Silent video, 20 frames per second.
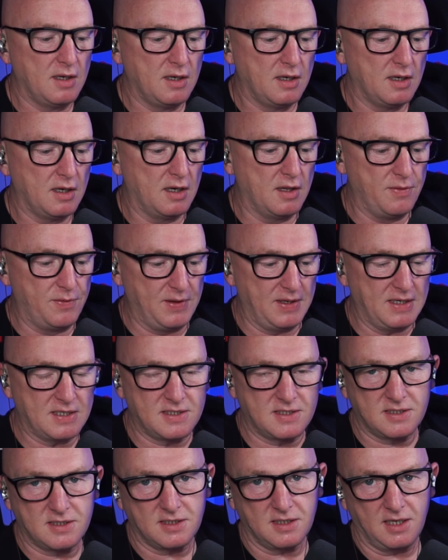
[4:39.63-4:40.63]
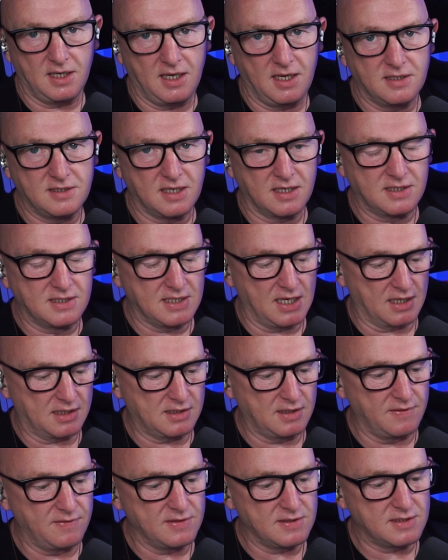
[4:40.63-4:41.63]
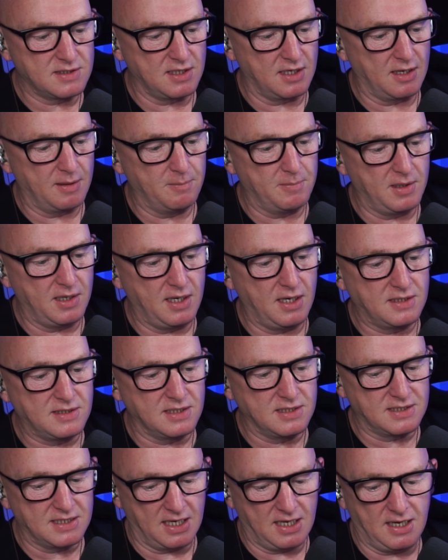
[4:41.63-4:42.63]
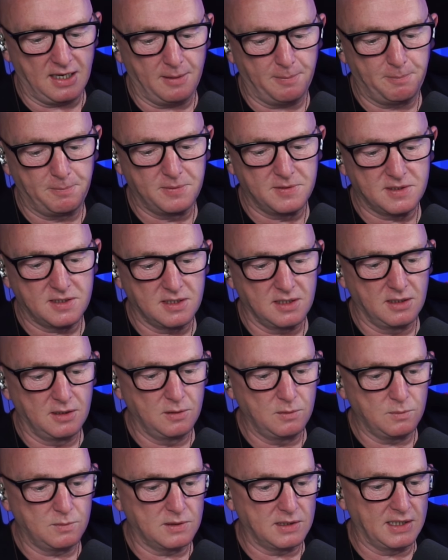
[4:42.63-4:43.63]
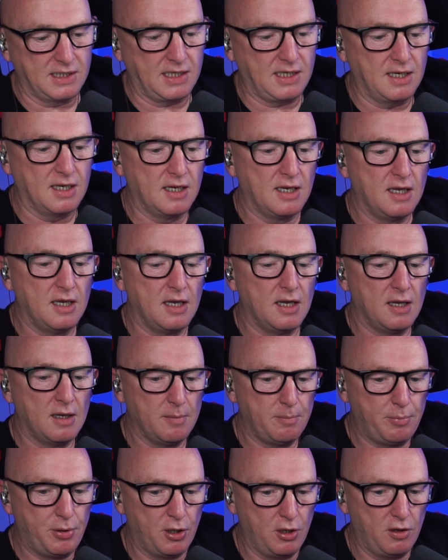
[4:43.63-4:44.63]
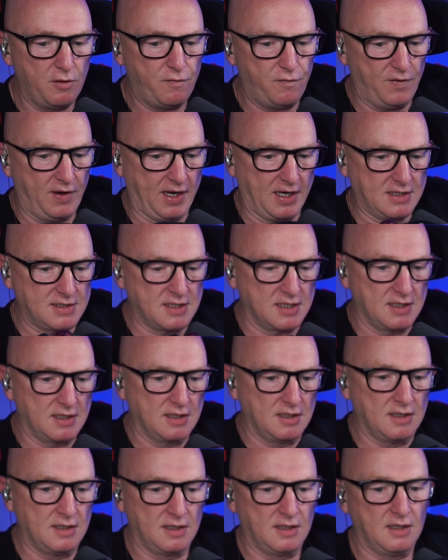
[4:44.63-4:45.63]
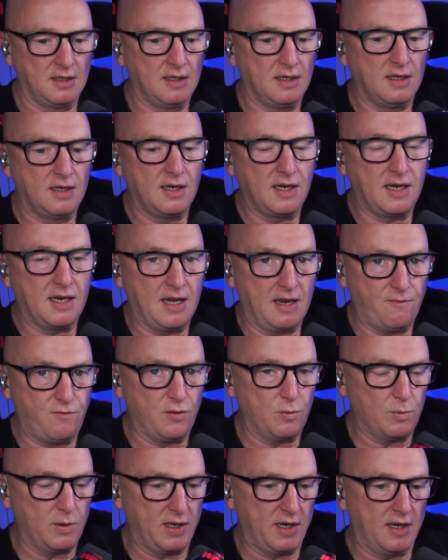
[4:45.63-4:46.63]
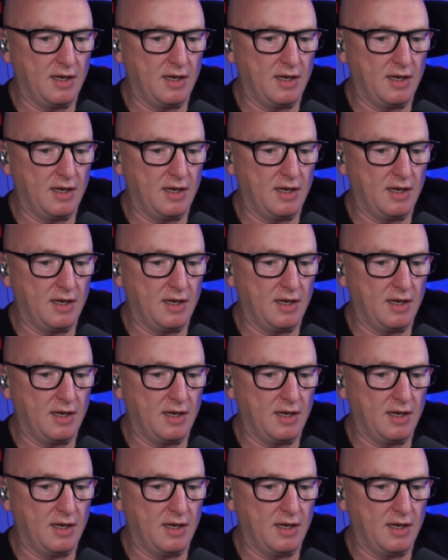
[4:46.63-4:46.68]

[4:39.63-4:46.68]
And this is exactly the same. It is absolutely perfect in every way.